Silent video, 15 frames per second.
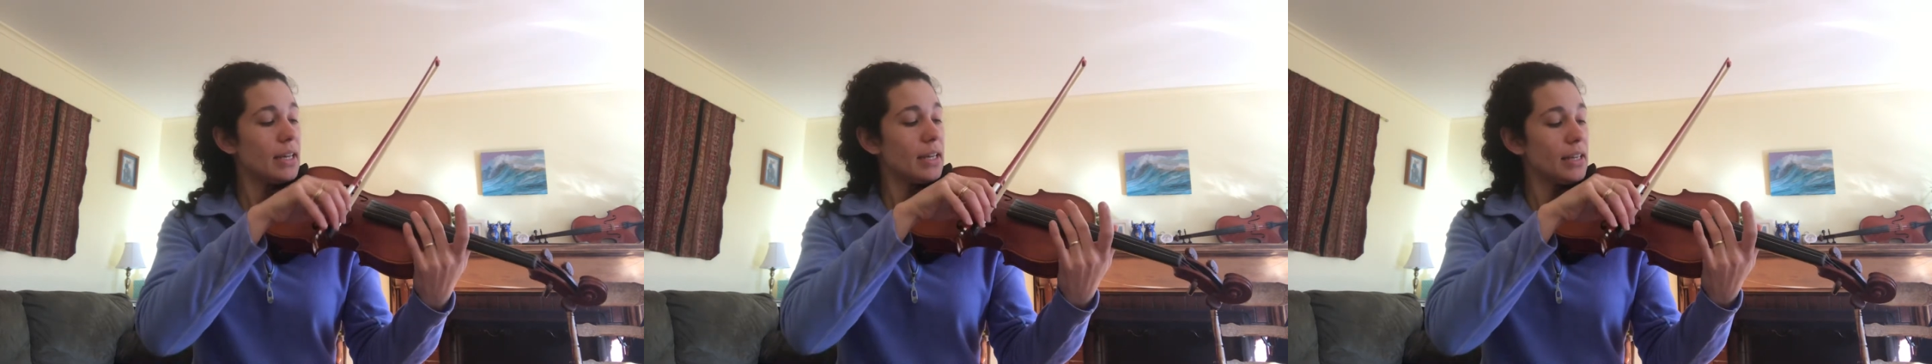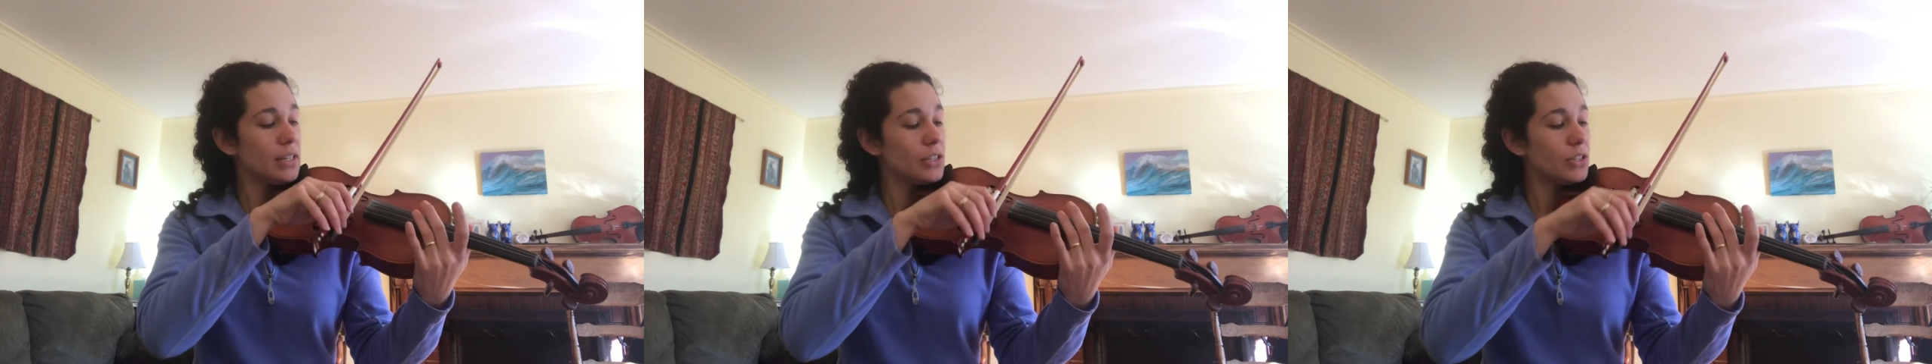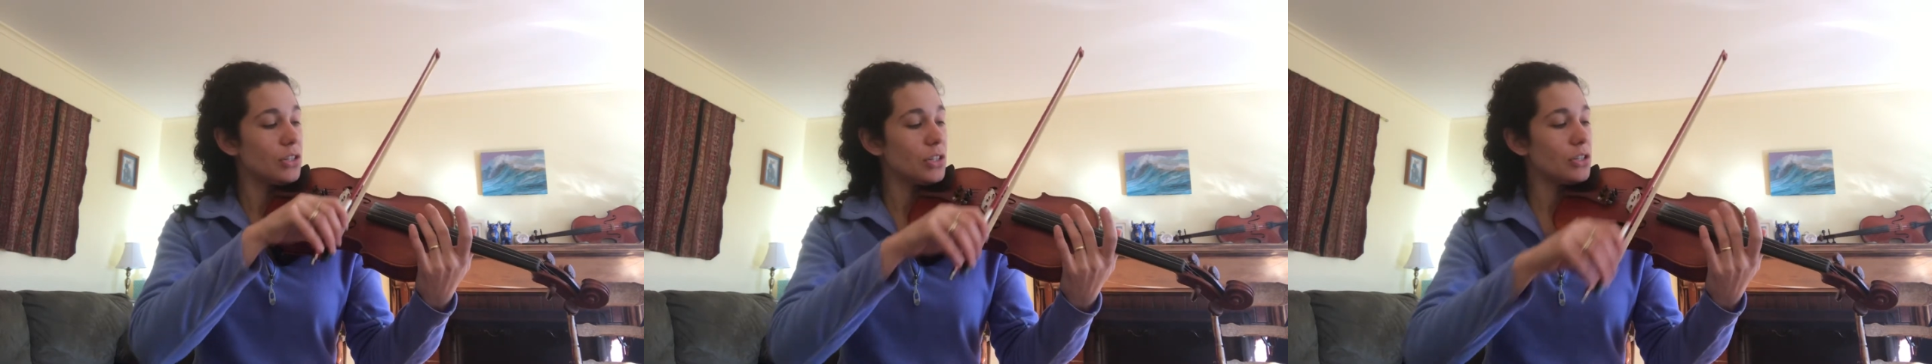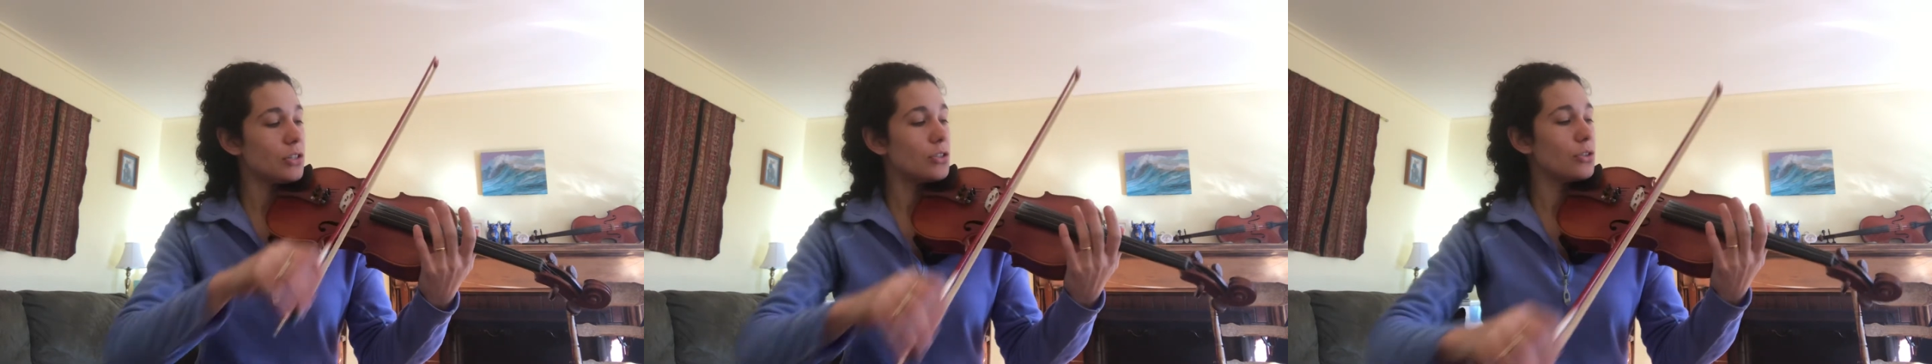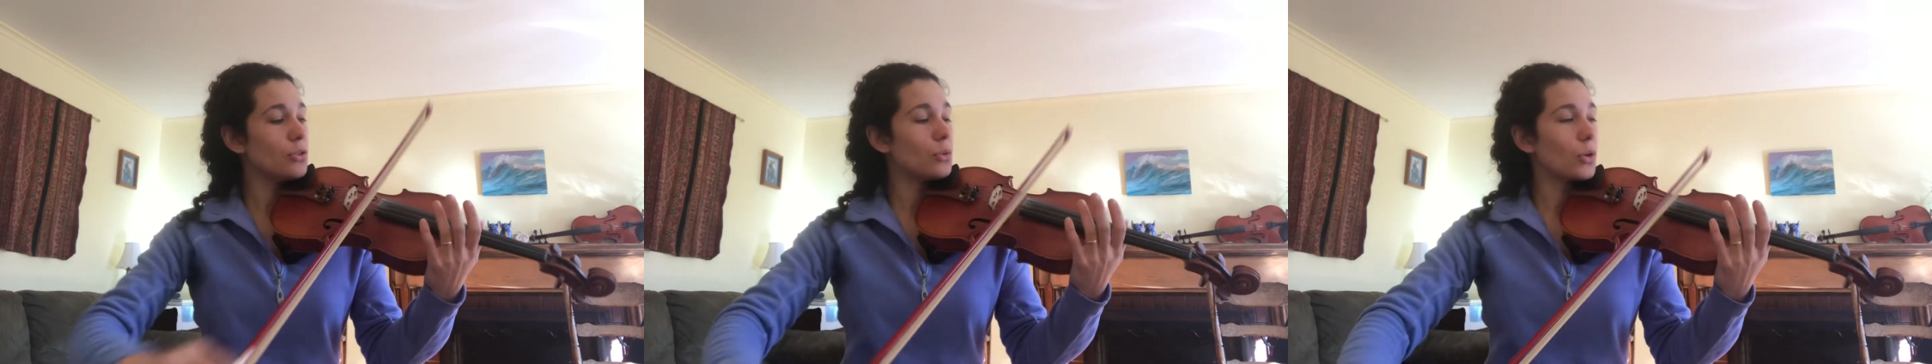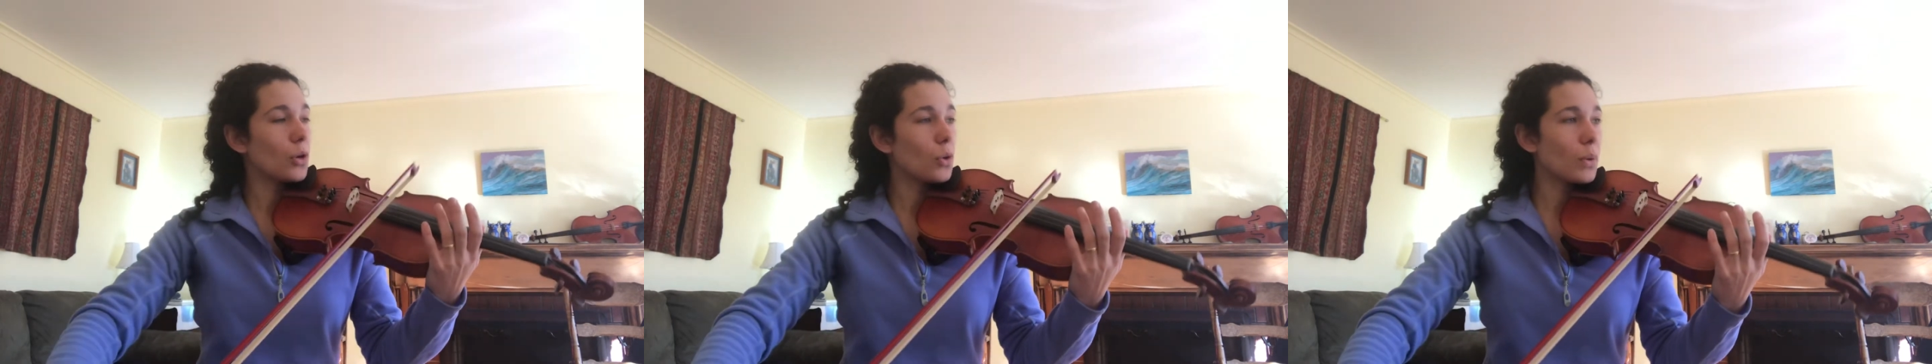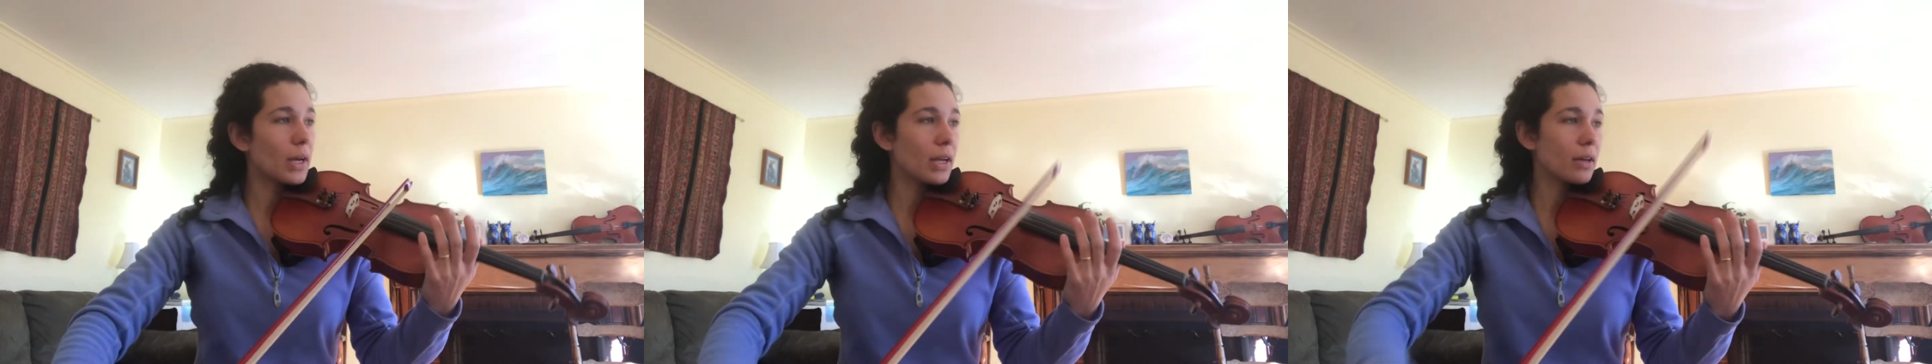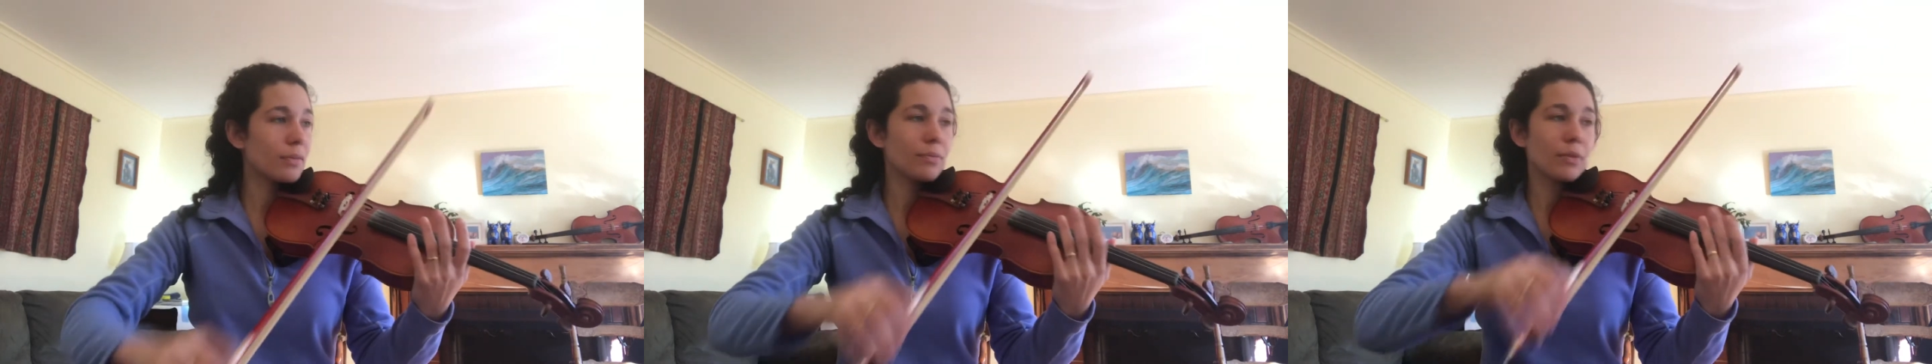is to just do a quick